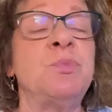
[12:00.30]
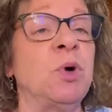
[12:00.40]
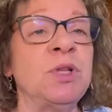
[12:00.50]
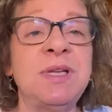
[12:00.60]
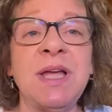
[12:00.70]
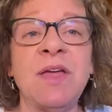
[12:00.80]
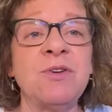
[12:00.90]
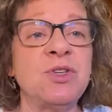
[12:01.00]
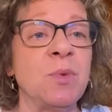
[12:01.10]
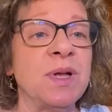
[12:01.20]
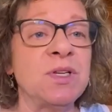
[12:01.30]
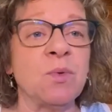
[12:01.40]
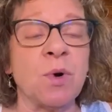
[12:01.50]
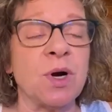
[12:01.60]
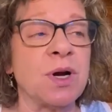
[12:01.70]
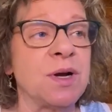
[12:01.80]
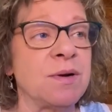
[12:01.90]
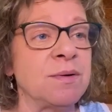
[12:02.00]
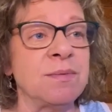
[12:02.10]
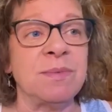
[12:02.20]
she pulled it together. She went to work,
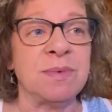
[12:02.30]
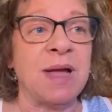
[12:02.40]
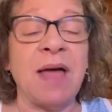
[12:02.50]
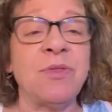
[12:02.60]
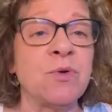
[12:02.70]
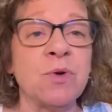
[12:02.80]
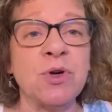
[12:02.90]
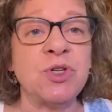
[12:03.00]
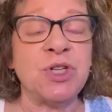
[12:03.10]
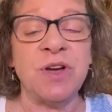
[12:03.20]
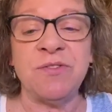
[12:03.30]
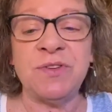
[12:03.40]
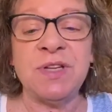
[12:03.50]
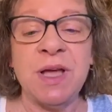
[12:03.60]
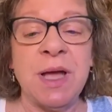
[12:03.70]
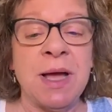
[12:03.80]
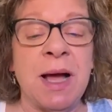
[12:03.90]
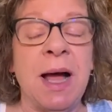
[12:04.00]
got through her shift,